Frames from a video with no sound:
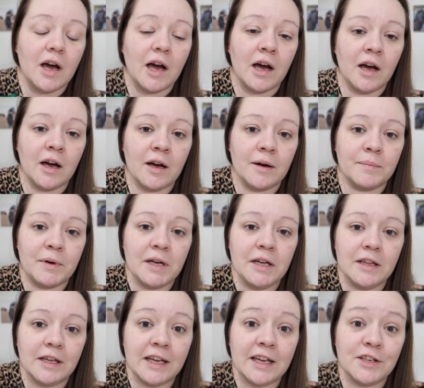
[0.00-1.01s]

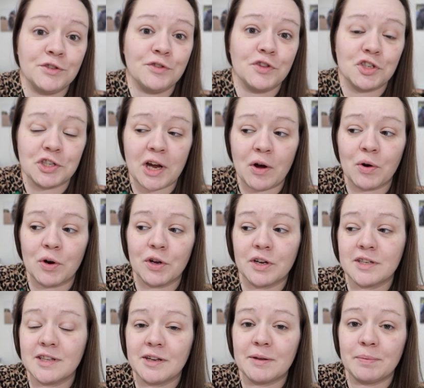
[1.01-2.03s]
Um, kids are in the shower
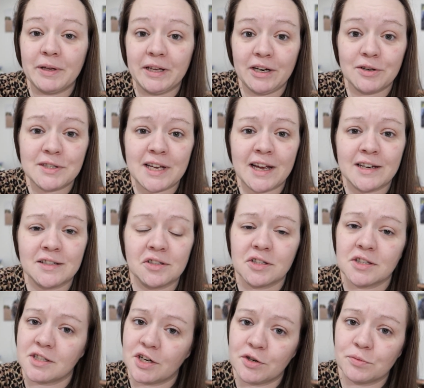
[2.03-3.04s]
because they played outside until
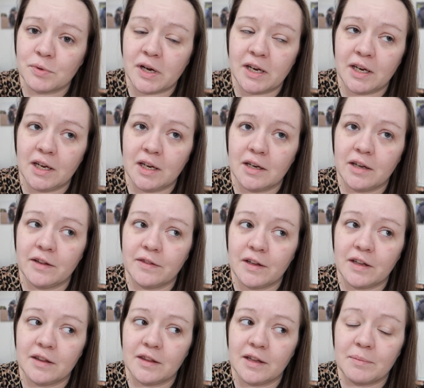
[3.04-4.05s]
it started raining and
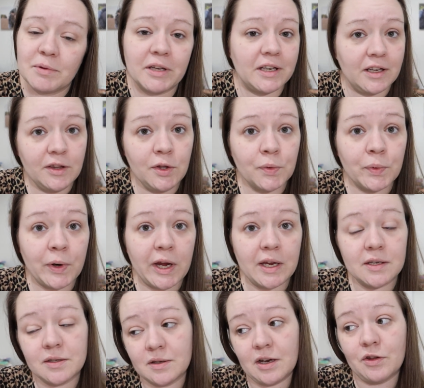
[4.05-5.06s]
then they played in the
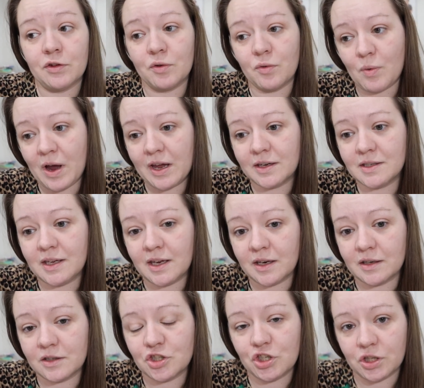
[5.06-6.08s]
rain so now they're wet
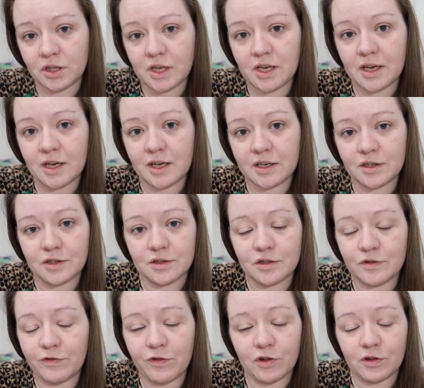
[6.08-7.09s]
and chilly
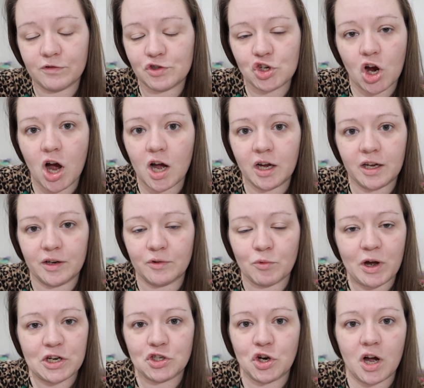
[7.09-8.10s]
and full of chalk and
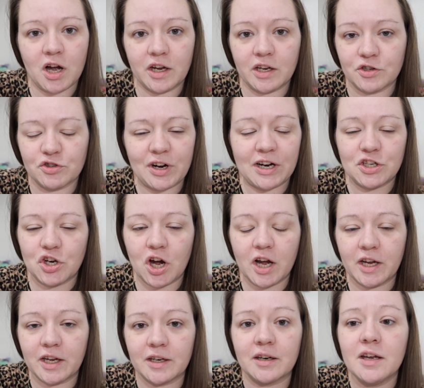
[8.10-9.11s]
wet chalk and dry
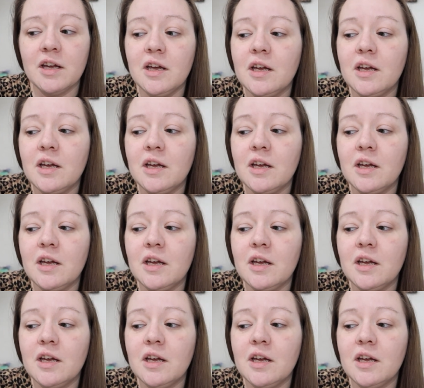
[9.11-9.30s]
chalk and